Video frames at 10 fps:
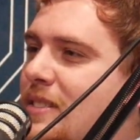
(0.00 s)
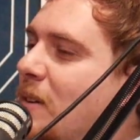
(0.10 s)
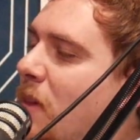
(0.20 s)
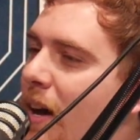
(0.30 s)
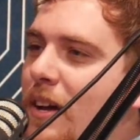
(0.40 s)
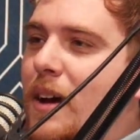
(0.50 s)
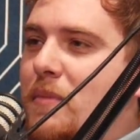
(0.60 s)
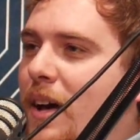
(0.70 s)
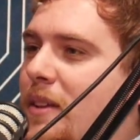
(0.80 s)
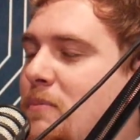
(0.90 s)
I'm
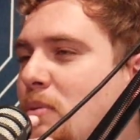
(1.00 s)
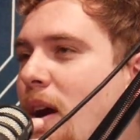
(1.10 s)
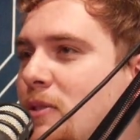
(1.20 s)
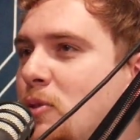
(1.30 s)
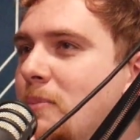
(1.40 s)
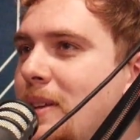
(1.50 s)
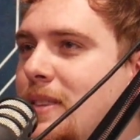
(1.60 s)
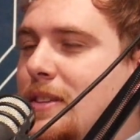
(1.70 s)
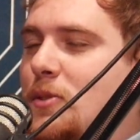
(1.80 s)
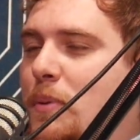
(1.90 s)
not proud to admit
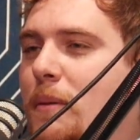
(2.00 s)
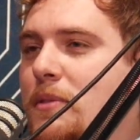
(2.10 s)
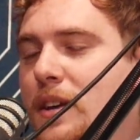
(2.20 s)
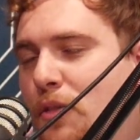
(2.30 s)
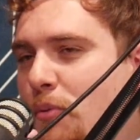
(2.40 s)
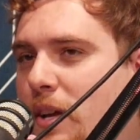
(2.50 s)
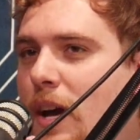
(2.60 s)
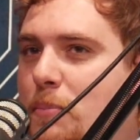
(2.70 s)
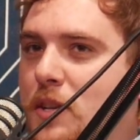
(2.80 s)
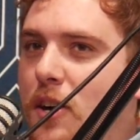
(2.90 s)
this. Probably like 3
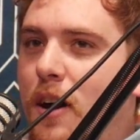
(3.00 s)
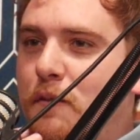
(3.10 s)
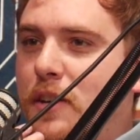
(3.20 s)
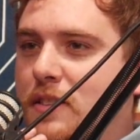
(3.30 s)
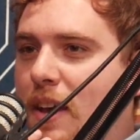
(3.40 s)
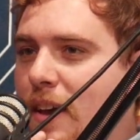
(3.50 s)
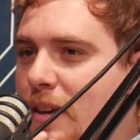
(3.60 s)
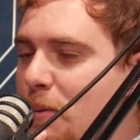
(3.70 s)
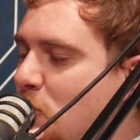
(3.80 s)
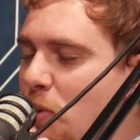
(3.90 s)
cups of coffee a day. It
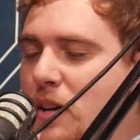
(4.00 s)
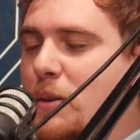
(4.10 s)
was really